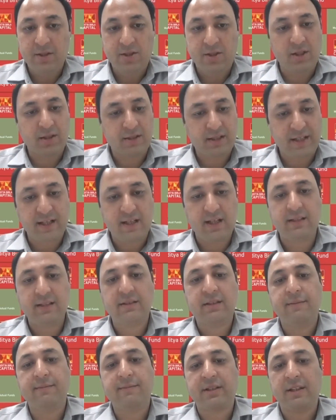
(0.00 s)
Mr.
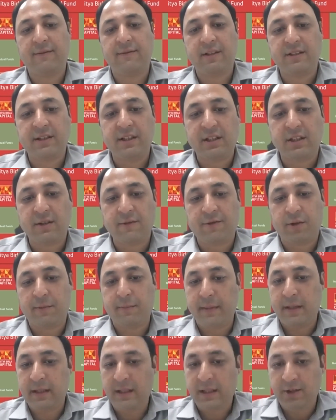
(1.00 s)
Shrikant himself has written for
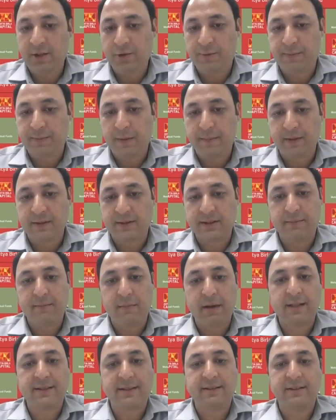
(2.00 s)
many newspapers
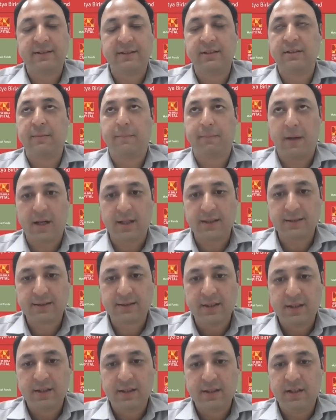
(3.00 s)
and magazines in the past,
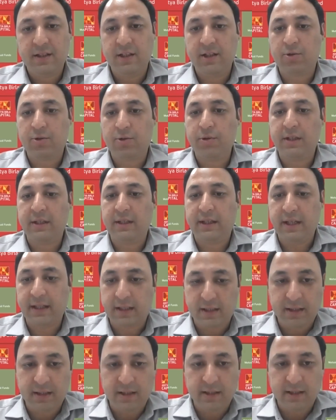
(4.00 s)
including
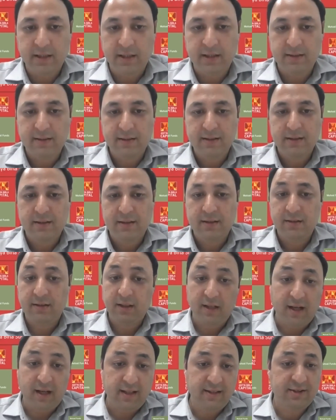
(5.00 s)
Deccan Herald,
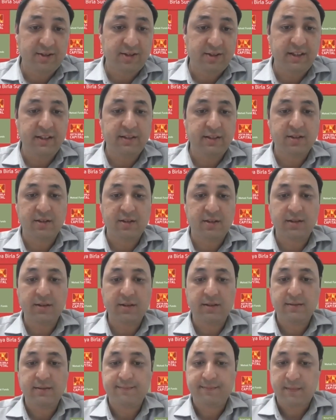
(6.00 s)
Dalal Street
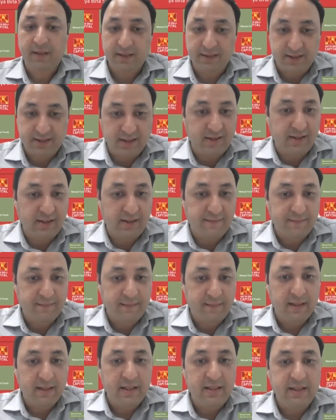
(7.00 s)
Journal, etc.
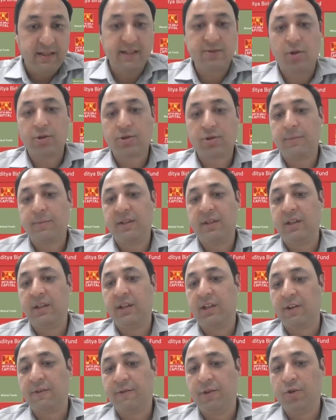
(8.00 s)
He has also been
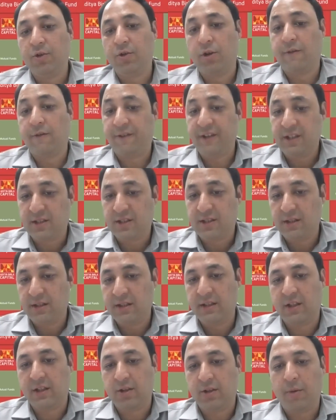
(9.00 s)
interviewed or featured
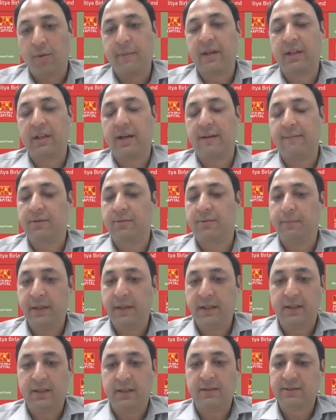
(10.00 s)
in Economic Times
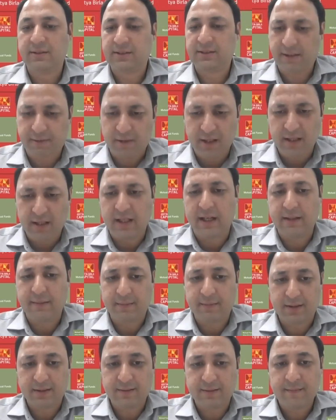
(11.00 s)
Mint several
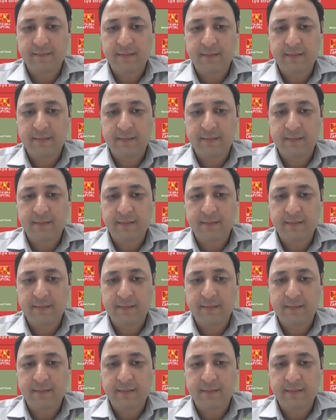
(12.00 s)
times.